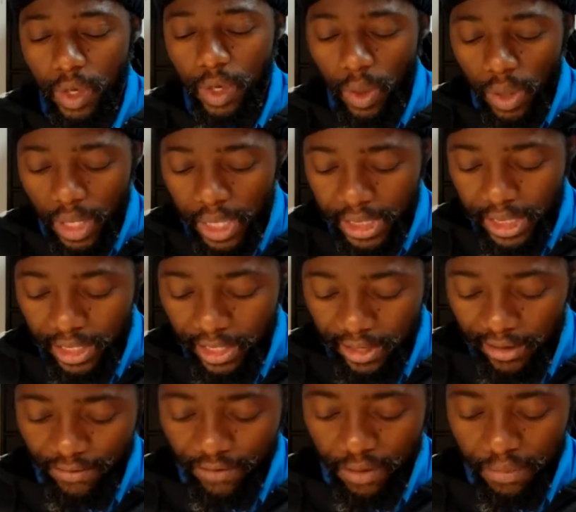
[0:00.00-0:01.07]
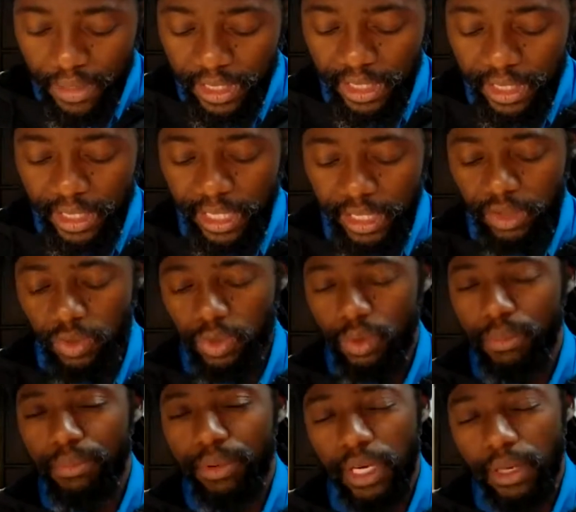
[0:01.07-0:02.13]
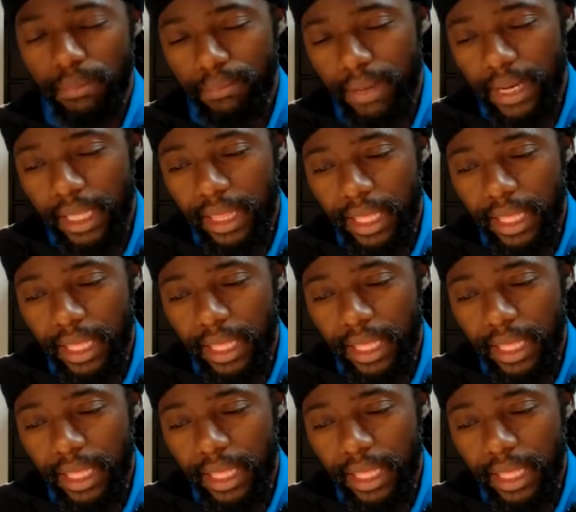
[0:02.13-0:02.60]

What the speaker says: knowledge and information that you will bring back.